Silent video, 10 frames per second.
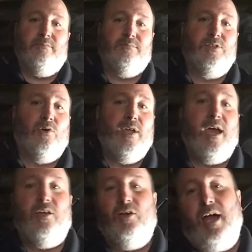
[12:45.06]
So, yeah,
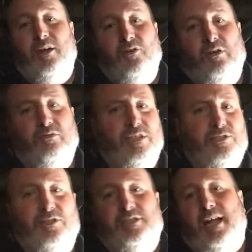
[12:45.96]
you got to do your
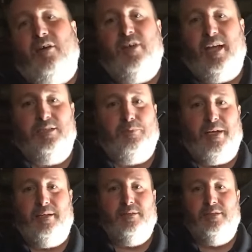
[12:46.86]
research nowadays
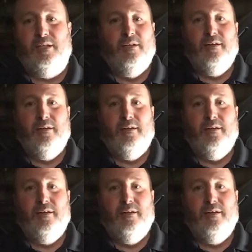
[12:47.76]
because,